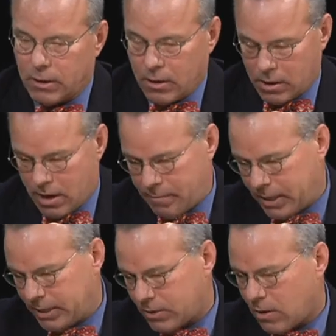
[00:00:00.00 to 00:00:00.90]
Our
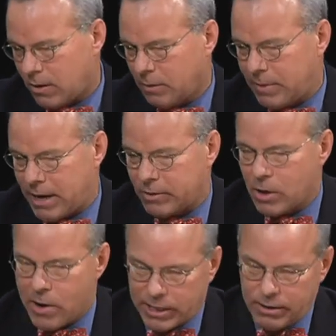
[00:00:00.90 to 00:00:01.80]
company is all about
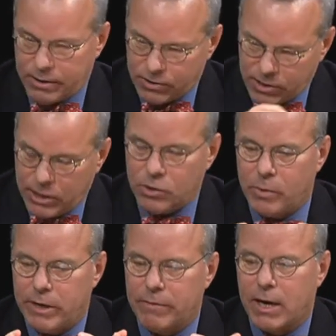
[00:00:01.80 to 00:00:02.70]
going to the
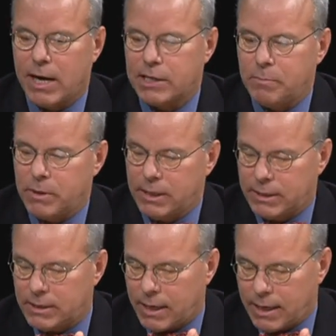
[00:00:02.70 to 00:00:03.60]
C-suite of the hospital
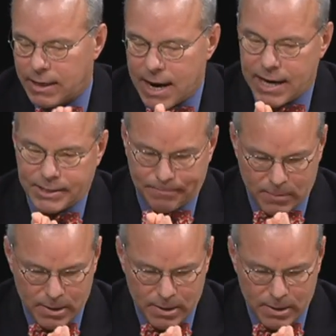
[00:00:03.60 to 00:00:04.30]
and saying, guys,